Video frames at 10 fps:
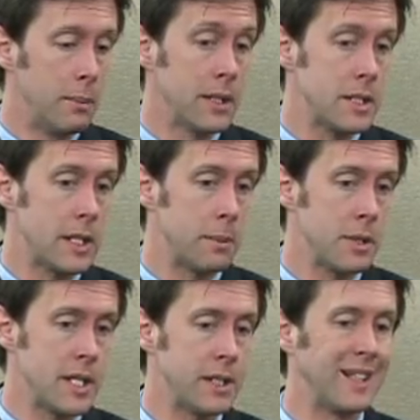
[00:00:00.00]
But
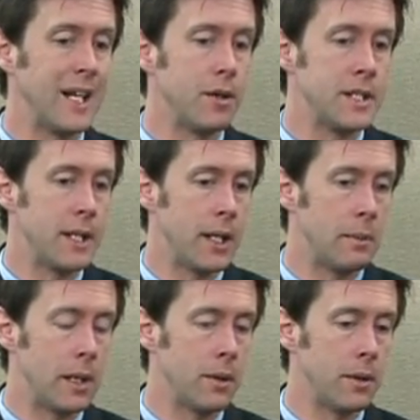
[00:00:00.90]
presenting later today
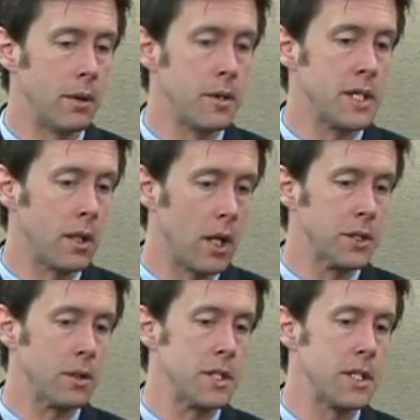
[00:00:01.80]
about
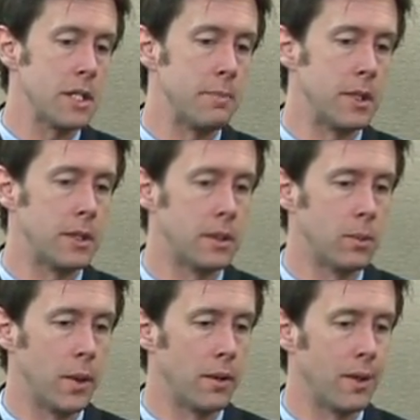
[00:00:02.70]
neuropsychological assessment
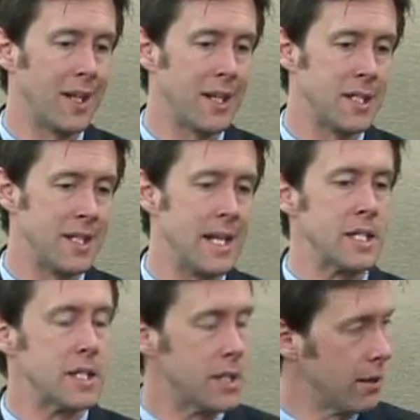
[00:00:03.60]
and whether or not that's a
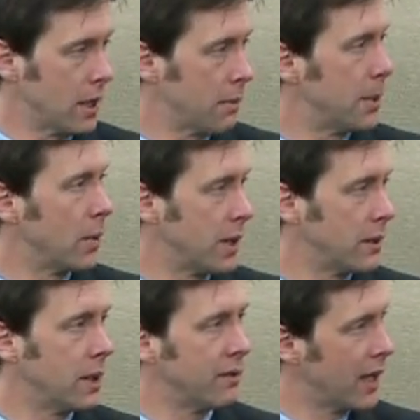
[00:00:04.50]
necessary
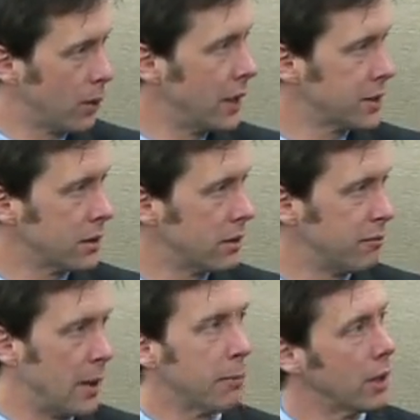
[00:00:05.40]
component in the evaluation
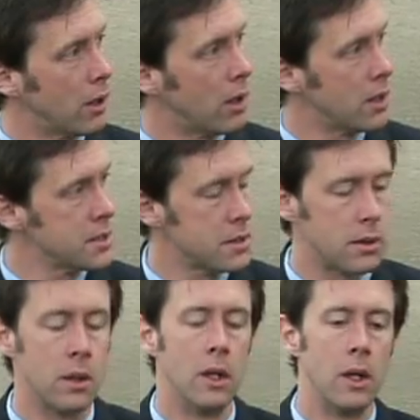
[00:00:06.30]
of memory loss.
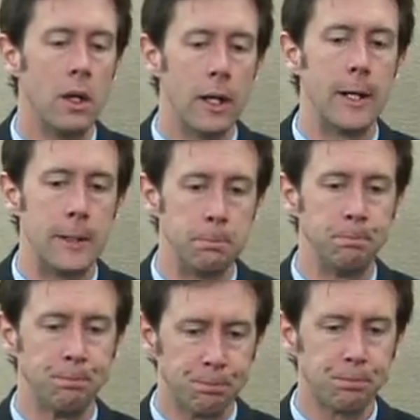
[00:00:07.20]

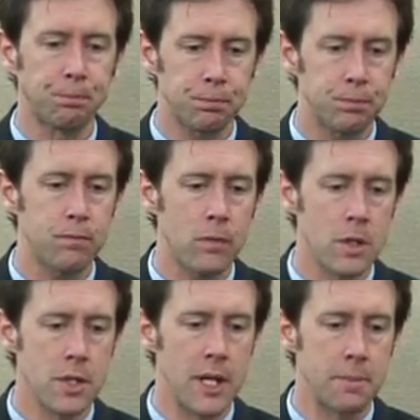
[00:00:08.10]

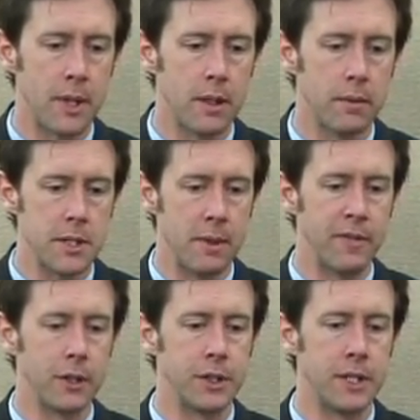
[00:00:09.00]
So that's my
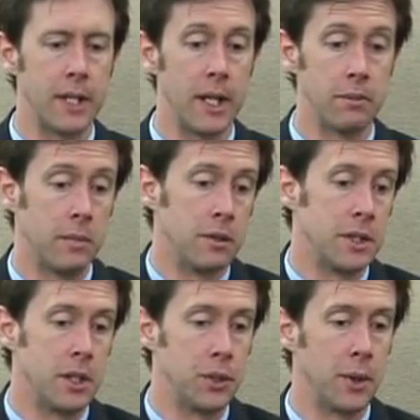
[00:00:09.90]
function today, and
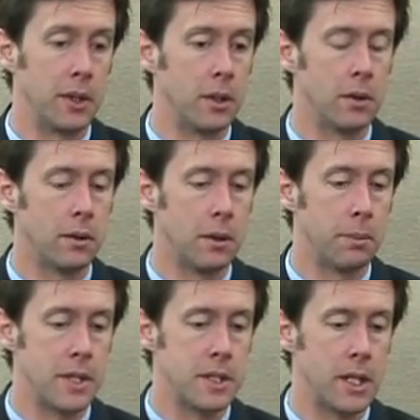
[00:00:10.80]
just enjoying the
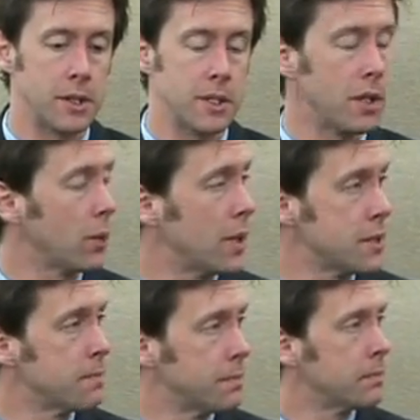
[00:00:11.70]
presentations otherwise.